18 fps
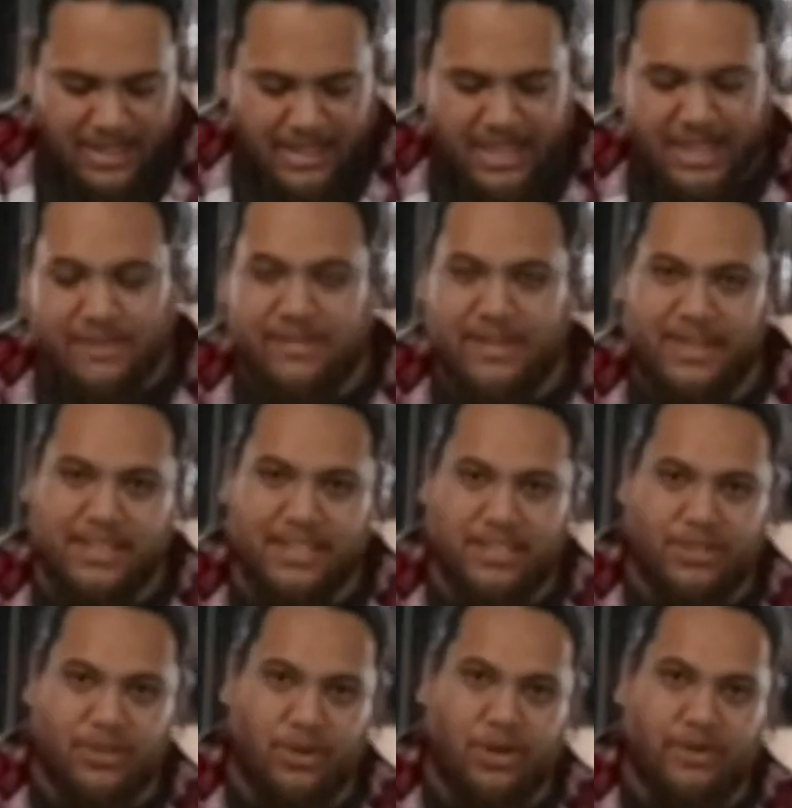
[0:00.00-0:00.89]
give it
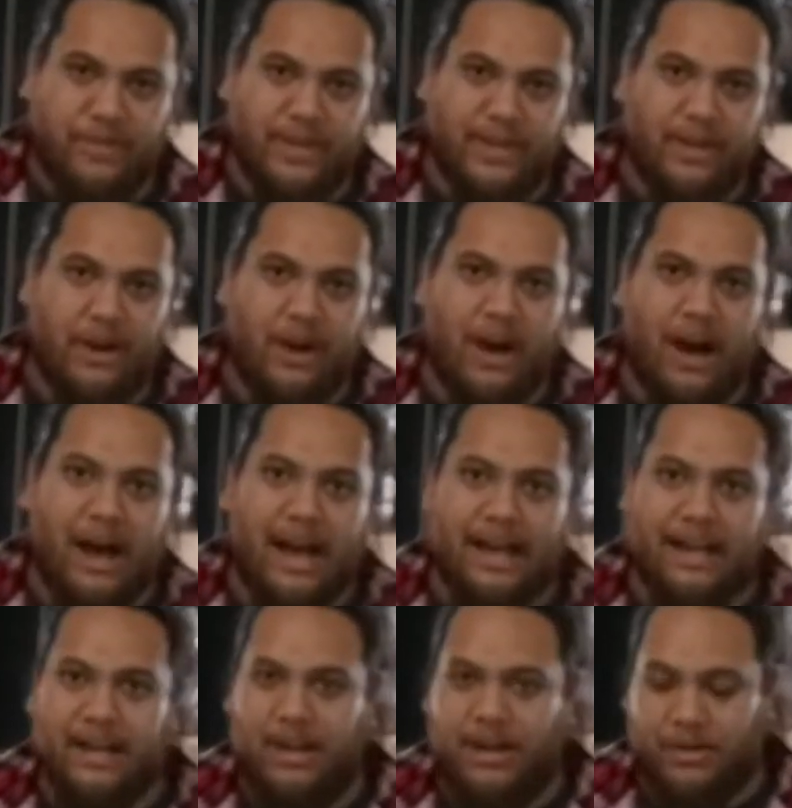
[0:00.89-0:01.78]
sort of a
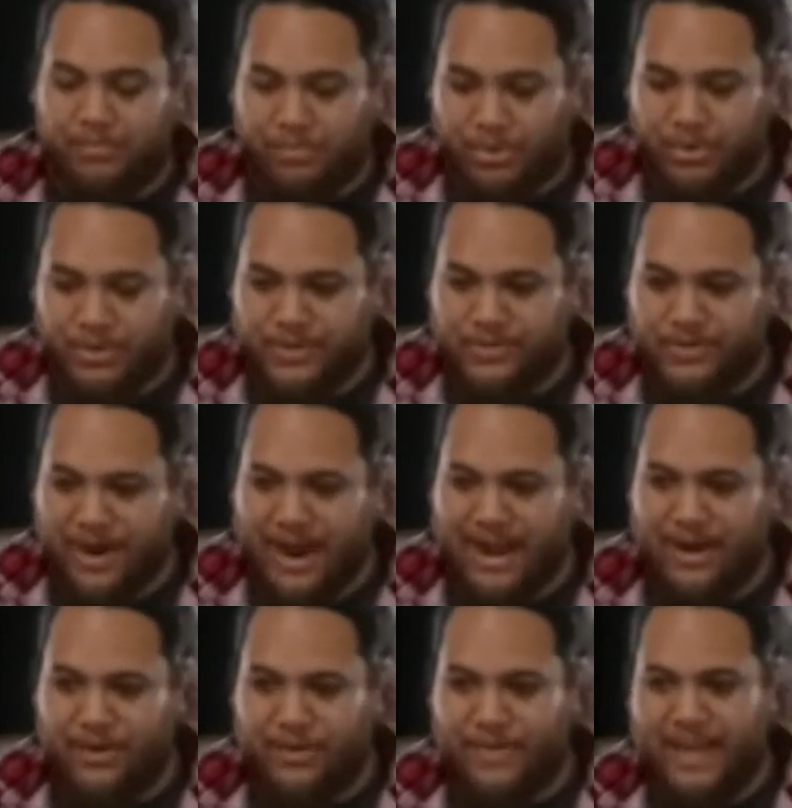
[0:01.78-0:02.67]
guide, a push
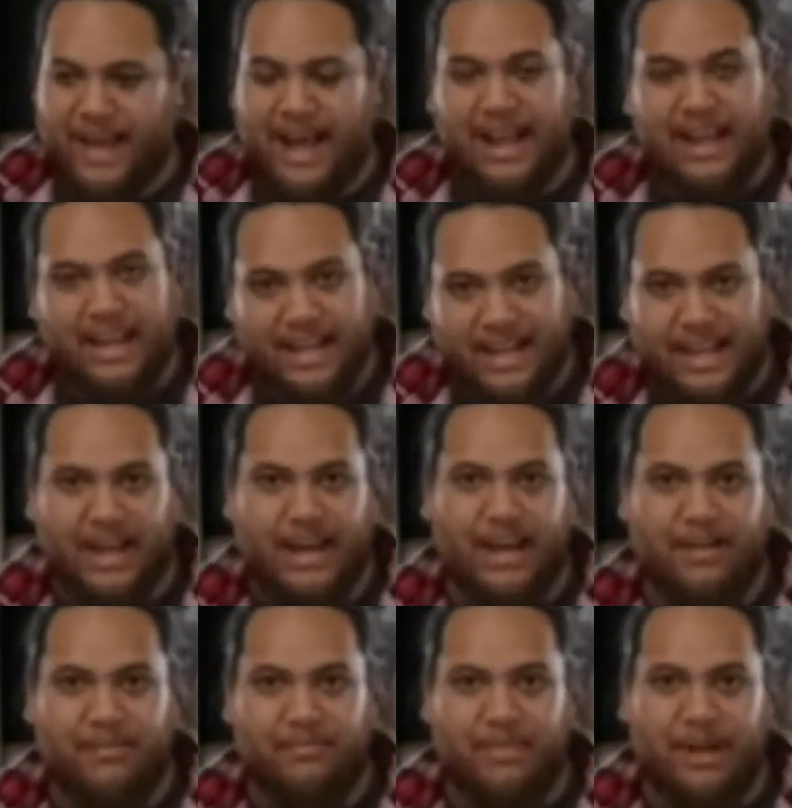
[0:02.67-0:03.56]
rail that it
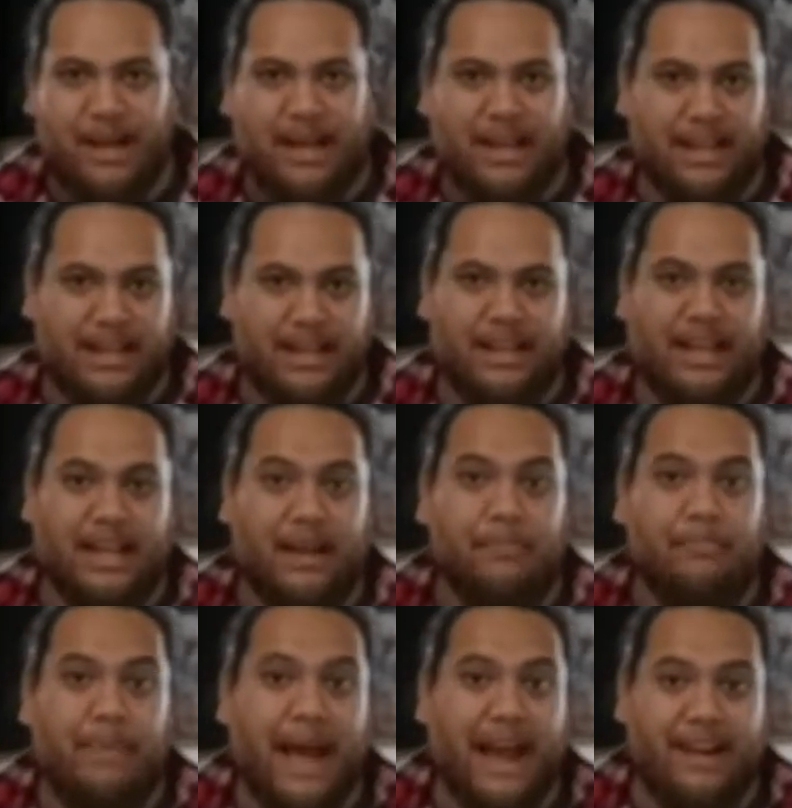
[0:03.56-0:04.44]
can't, like
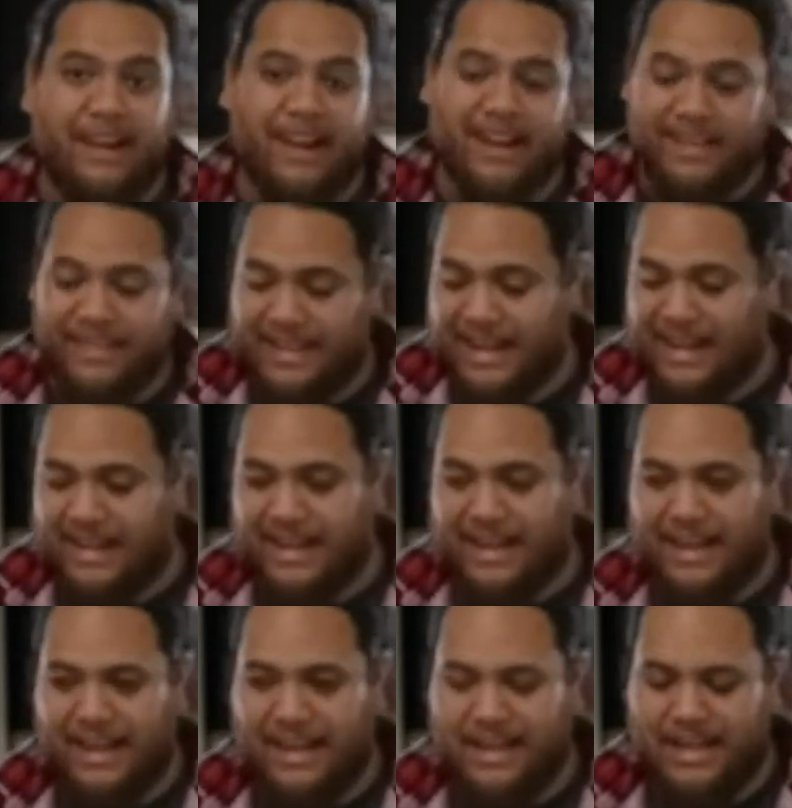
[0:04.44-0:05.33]
a barrier that it
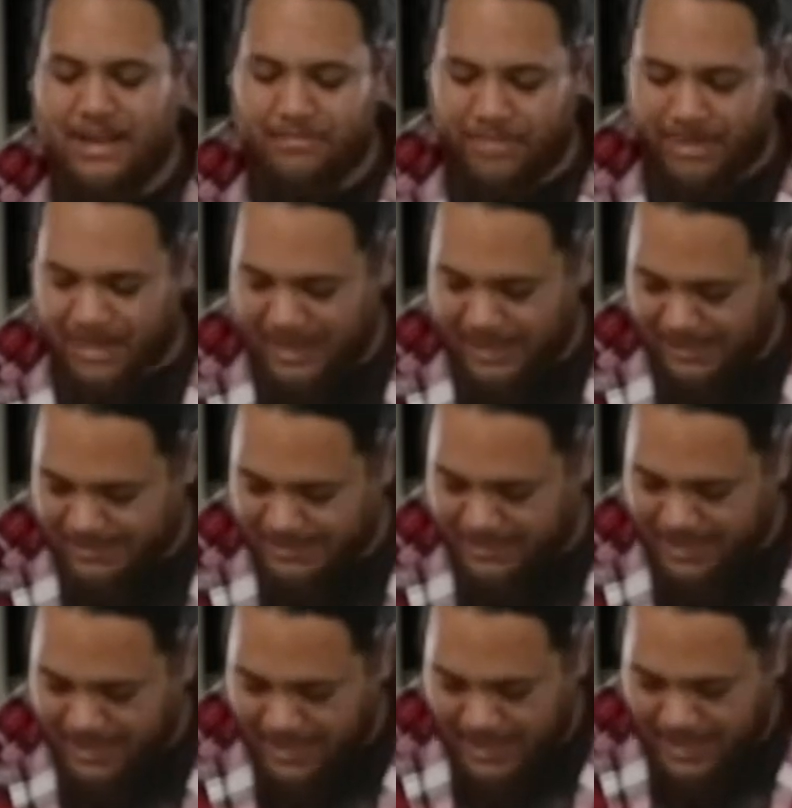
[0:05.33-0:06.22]
can't get past,
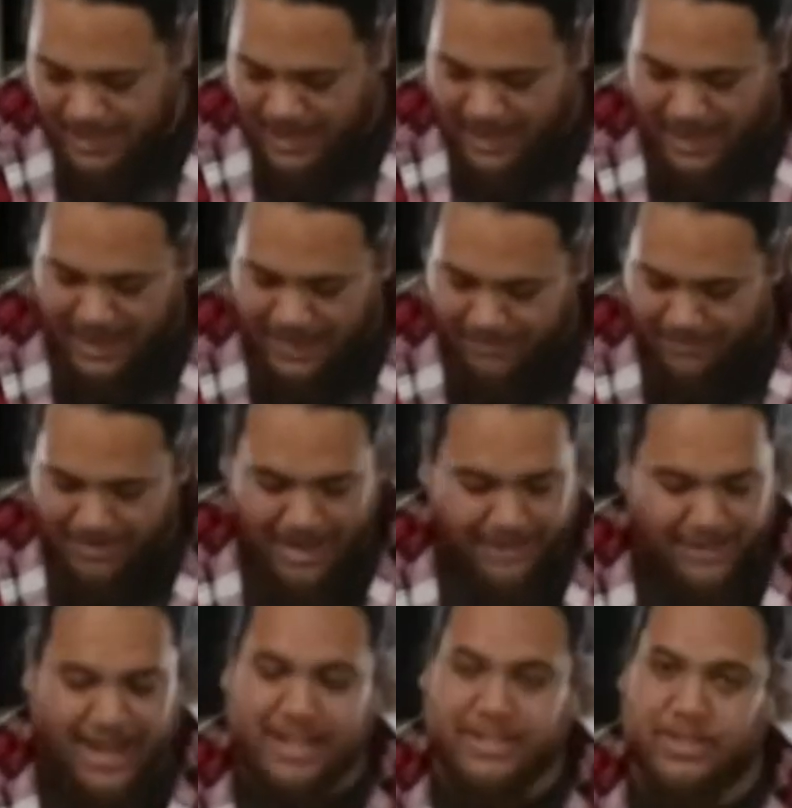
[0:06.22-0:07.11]

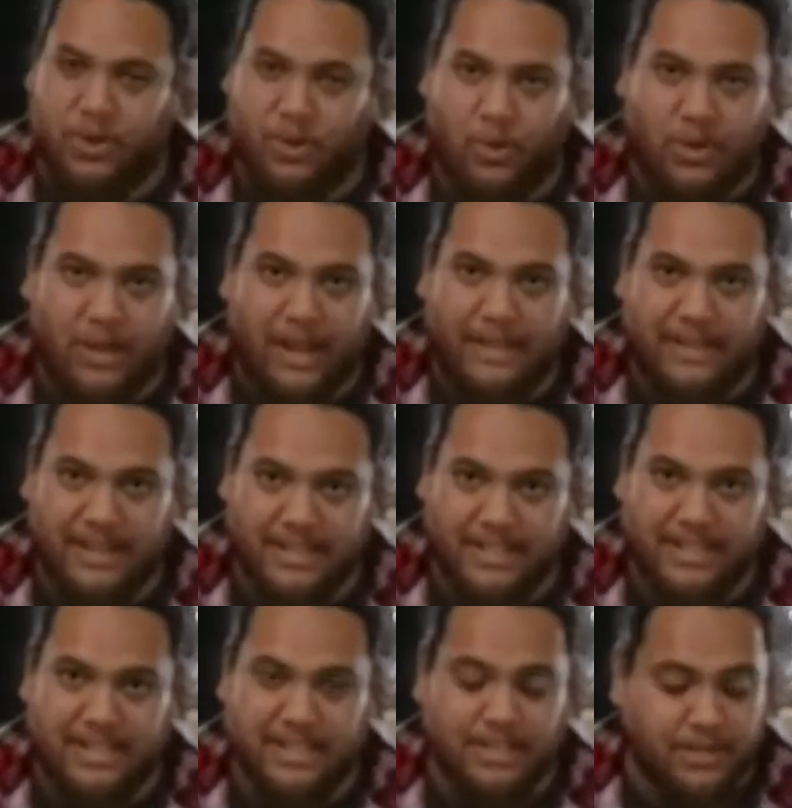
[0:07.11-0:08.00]
and that's all that
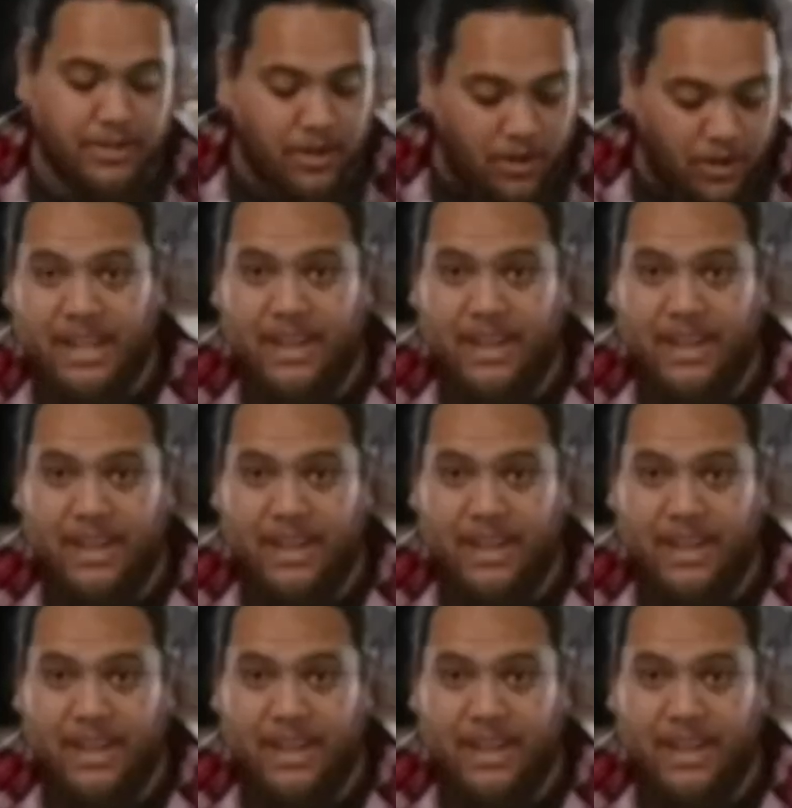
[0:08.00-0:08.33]
this is.